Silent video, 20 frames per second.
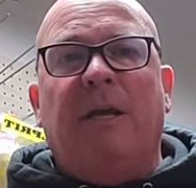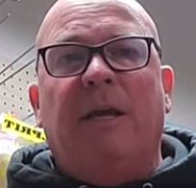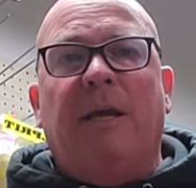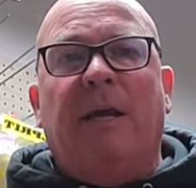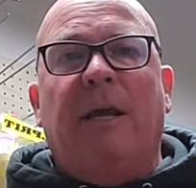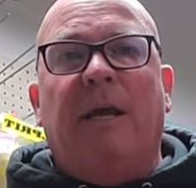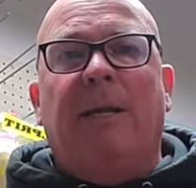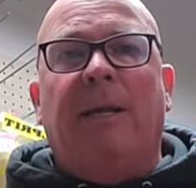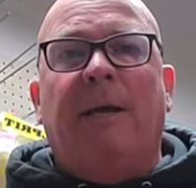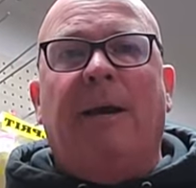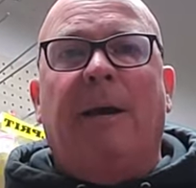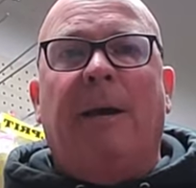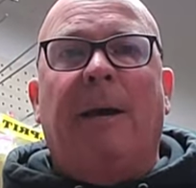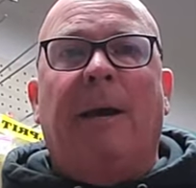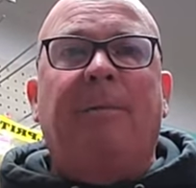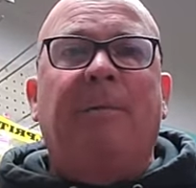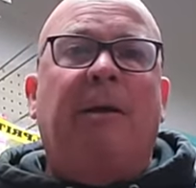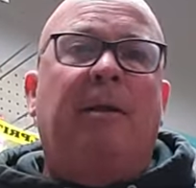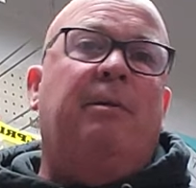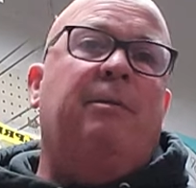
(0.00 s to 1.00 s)
And
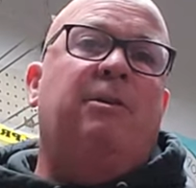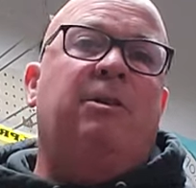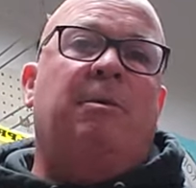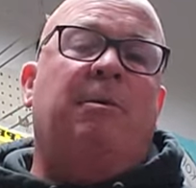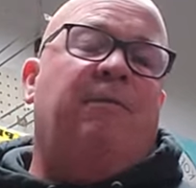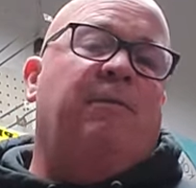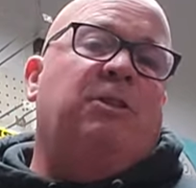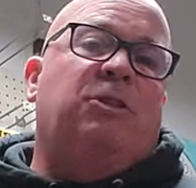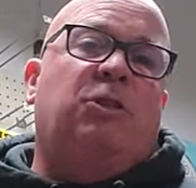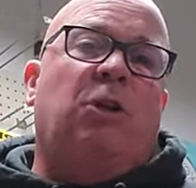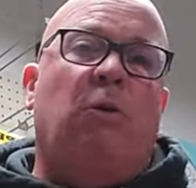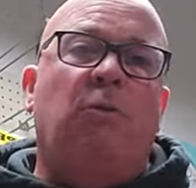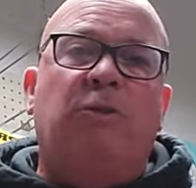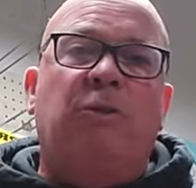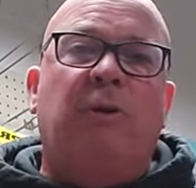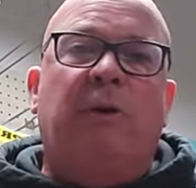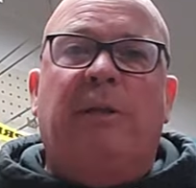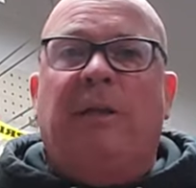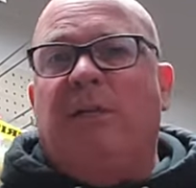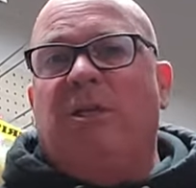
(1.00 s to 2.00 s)
I mean, some of us don't
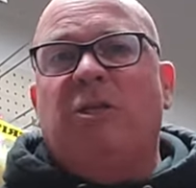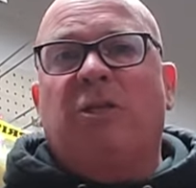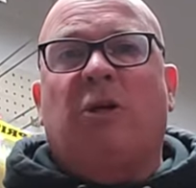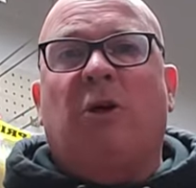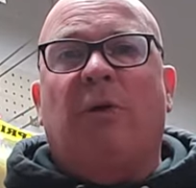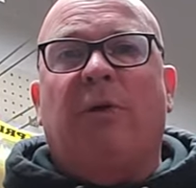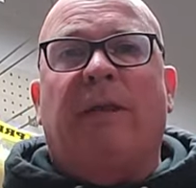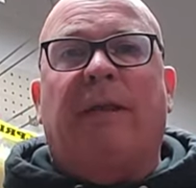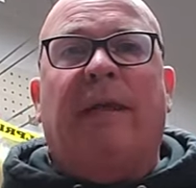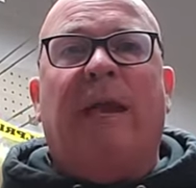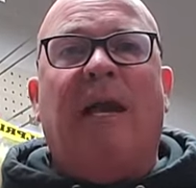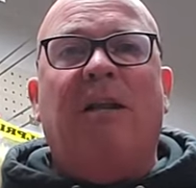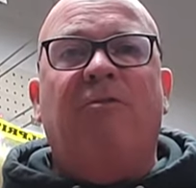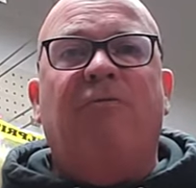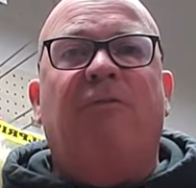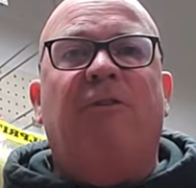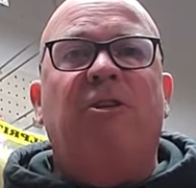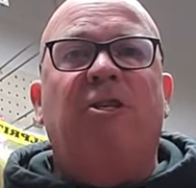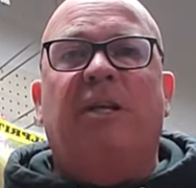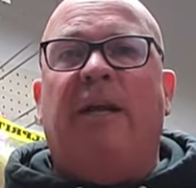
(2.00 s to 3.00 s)
do it, and they just go in to catch
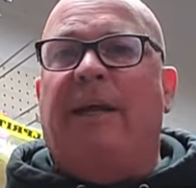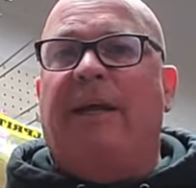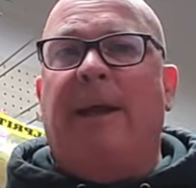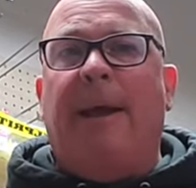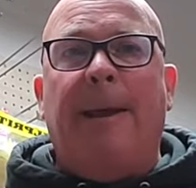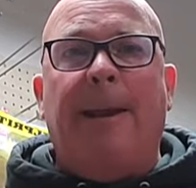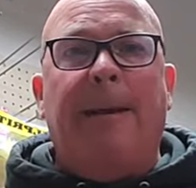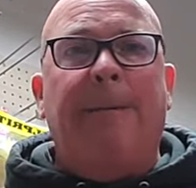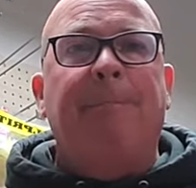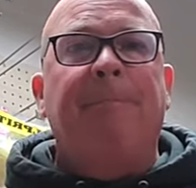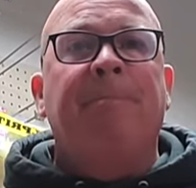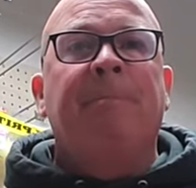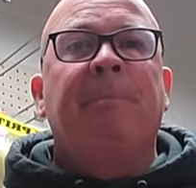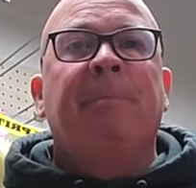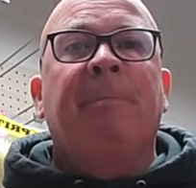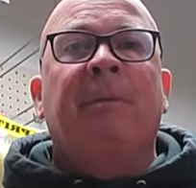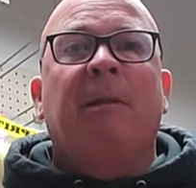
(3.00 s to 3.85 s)
fish. I get it.